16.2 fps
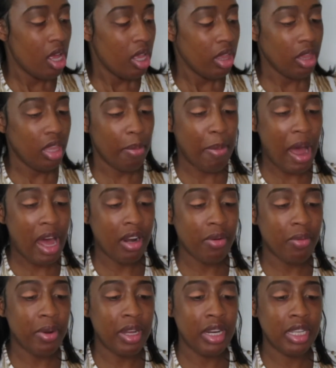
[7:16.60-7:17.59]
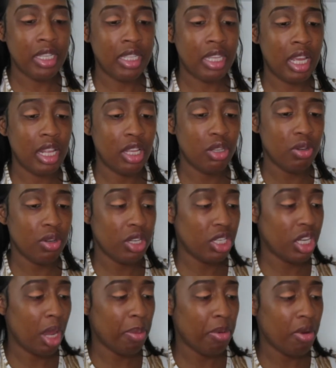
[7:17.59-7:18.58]
the bottom one is saying that you can
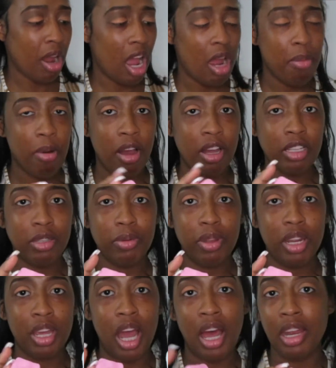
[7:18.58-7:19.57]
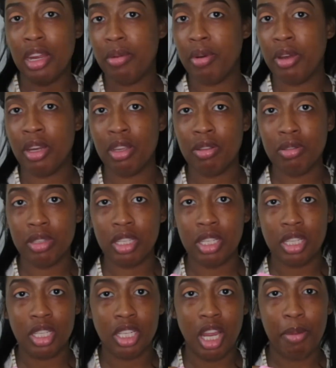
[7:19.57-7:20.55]
shape your eyebrows with it. I didn't want to use
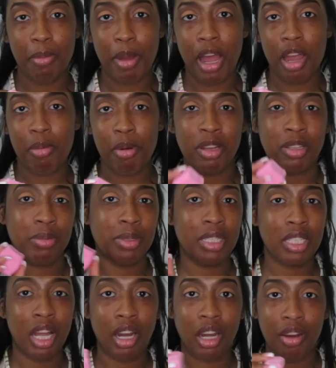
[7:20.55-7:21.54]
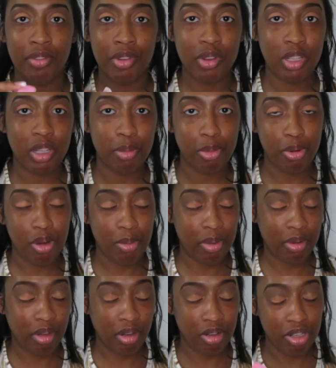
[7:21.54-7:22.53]
this to shape my eyebrows because I never use a Beauty
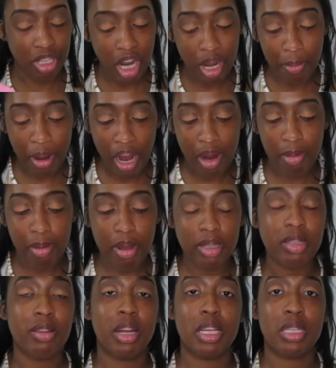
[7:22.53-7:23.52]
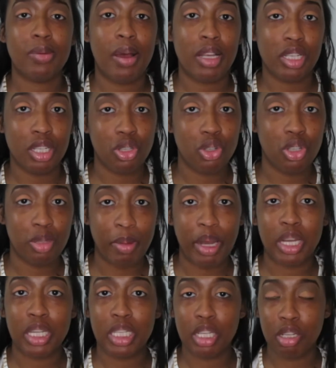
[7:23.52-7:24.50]
Blender to shape my eyebrows, so that's why I just use my
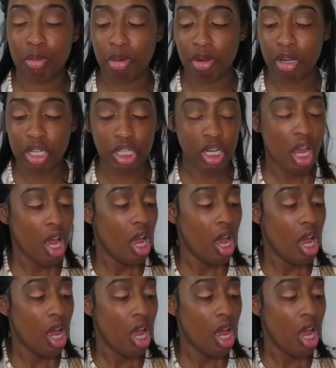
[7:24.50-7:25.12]
concealer brush.